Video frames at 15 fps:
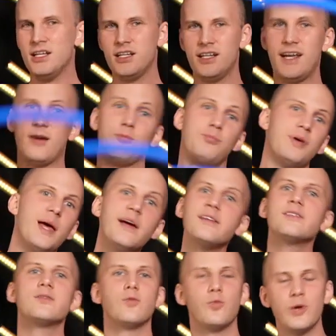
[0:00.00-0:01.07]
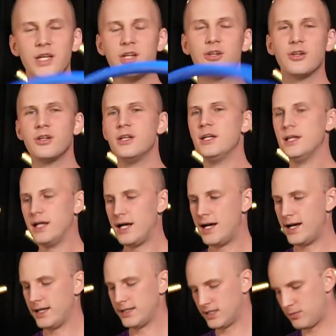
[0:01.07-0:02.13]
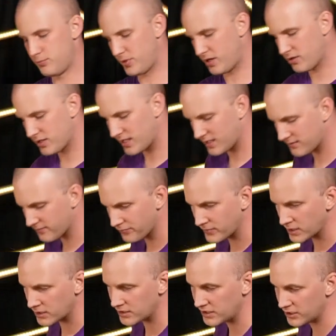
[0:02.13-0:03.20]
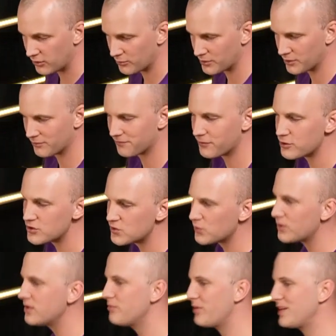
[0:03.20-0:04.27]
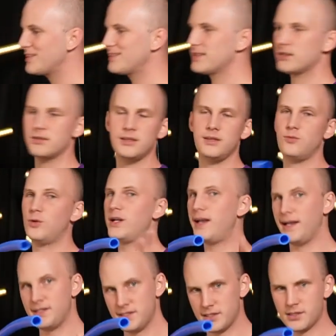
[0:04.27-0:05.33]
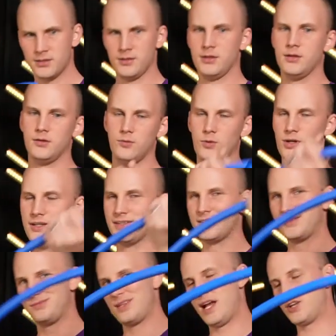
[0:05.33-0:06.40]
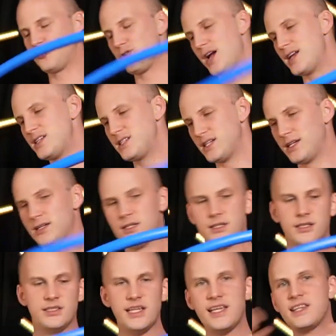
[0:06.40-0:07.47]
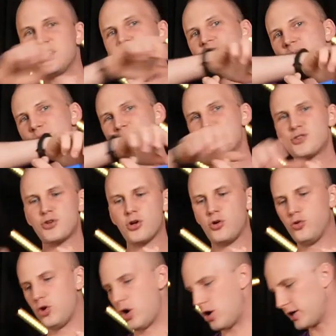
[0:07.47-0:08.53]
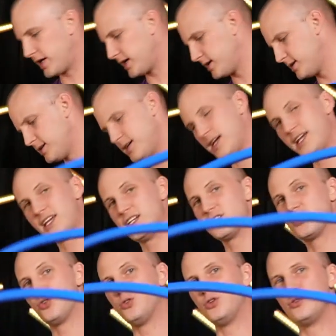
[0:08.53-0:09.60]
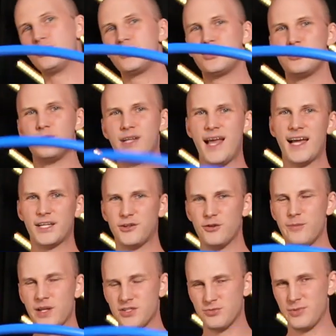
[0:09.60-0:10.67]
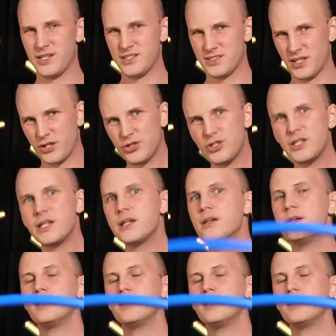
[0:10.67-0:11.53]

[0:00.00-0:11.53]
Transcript: Now PEX, when you're uh, comparing it, you know, your first one, basically what I did was I tried to take the tape measure along it, and get as close to an accurate measurement as I could.